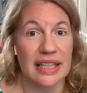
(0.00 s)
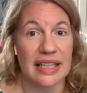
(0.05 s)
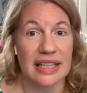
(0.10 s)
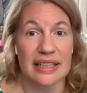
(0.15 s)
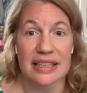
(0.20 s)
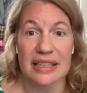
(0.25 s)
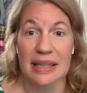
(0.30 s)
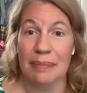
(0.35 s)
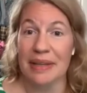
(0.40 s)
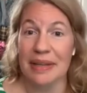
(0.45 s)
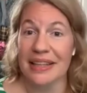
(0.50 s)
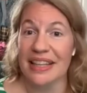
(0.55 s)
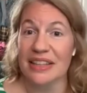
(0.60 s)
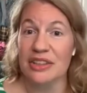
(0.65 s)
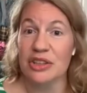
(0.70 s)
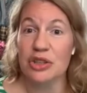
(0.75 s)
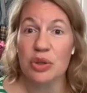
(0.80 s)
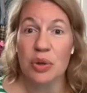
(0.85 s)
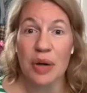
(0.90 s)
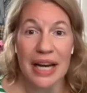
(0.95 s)
something that's
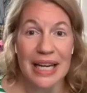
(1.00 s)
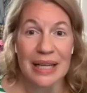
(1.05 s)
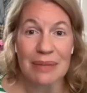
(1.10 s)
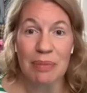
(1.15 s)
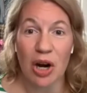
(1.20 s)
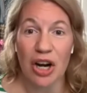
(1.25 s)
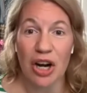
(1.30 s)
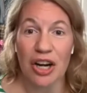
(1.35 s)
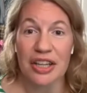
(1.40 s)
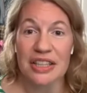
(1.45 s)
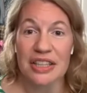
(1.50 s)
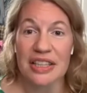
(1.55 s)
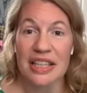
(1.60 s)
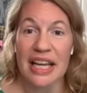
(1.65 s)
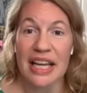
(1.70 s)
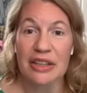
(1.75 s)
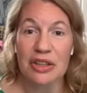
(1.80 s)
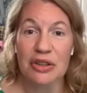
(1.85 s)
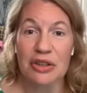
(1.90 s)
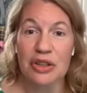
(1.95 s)
trademarked
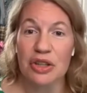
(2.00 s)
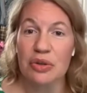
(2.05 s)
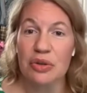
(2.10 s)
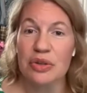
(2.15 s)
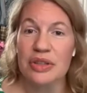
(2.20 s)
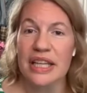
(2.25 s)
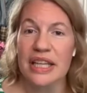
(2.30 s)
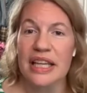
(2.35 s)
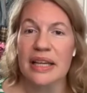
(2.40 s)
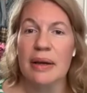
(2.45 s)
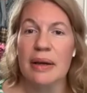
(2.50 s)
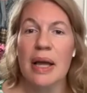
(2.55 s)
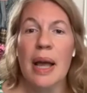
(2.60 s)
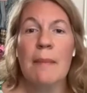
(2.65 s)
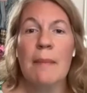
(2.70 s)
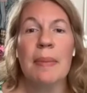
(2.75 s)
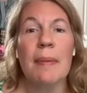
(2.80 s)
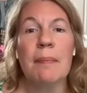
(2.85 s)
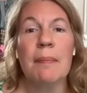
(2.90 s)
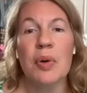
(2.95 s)
that you're using,
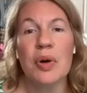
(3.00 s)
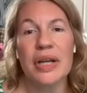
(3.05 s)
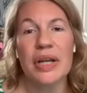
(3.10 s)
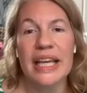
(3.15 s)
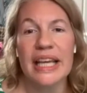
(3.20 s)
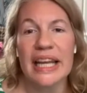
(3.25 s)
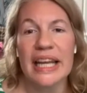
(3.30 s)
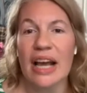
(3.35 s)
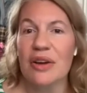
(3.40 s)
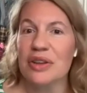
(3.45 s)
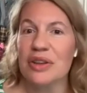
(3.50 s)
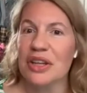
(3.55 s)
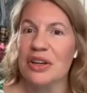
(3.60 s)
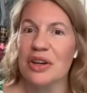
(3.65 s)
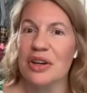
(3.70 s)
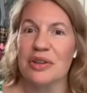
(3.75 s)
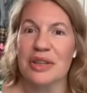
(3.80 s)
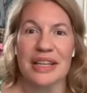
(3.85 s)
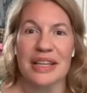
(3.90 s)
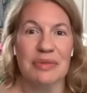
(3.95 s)
but putting it out there
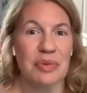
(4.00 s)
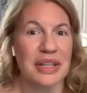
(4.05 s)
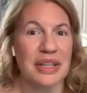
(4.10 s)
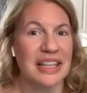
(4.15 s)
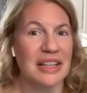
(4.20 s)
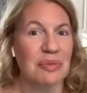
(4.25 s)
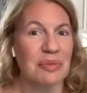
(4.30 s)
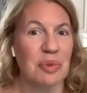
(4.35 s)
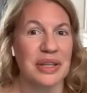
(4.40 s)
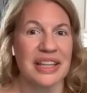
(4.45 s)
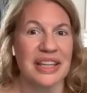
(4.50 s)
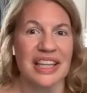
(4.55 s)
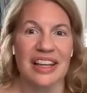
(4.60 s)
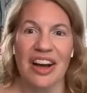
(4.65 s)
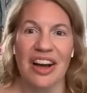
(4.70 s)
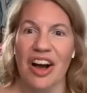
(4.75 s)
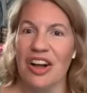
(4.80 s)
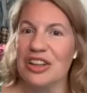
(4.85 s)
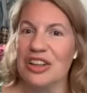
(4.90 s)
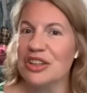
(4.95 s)
and with the
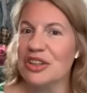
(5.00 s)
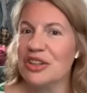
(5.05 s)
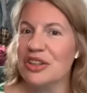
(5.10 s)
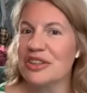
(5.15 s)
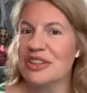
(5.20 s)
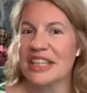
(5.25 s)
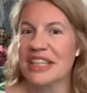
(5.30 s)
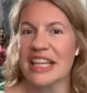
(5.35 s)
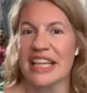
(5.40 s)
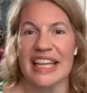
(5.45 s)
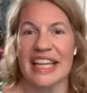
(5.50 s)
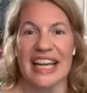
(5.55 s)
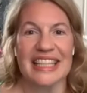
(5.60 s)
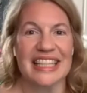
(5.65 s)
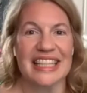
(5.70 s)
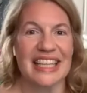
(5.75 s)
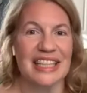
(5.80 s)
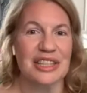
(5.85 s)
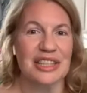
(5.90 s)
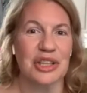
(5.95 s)
colors,
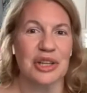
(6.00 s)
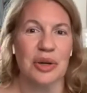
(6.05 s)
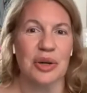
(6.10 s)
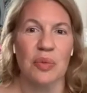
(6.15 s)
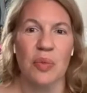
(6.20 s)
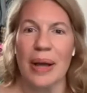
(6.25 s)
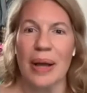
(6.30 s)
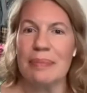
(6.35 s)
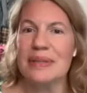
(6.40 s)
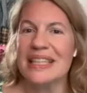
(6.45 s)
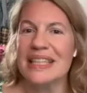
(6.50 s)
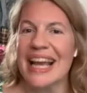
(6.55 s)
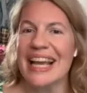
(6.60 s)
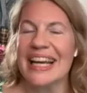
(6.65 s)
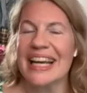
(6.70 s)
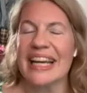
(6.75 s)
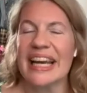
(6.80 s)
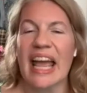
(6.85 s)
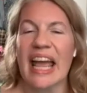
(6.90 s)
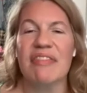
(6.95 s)
connecting it to your website,
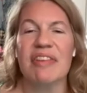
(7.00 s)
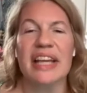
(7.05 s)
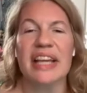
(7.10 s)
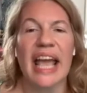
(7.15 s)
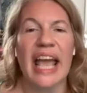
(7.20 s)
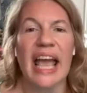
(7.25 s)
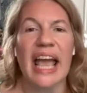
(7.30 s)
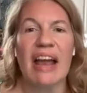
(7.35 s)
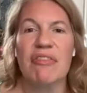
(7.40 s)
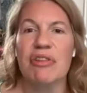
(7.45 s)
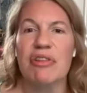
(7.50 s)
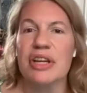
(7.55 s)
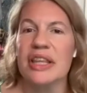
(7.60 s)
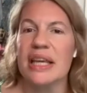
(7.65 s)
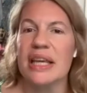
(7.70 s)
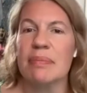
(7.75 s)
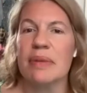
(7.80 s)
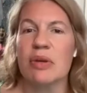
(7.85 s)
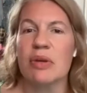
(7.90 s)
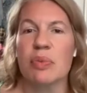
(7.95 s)
and having
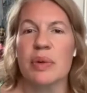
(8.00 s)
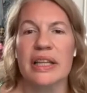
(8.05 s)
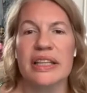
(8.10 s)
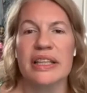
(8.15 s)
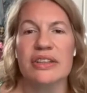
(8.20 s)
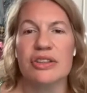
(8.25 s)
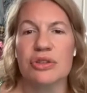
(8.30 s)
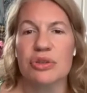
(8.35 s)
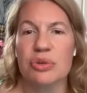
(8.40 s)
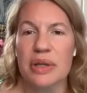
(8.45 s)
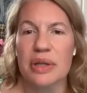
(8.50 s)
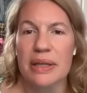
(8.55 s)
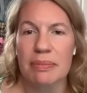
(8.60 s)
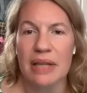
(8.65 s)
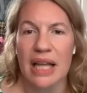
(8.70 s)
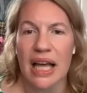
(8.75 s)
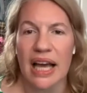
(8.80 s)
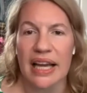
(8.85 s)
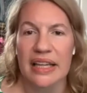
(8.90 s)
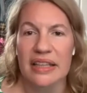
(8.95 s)
everything be really
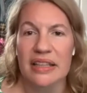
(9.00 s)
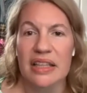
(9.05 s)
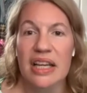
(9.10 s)
streamlined.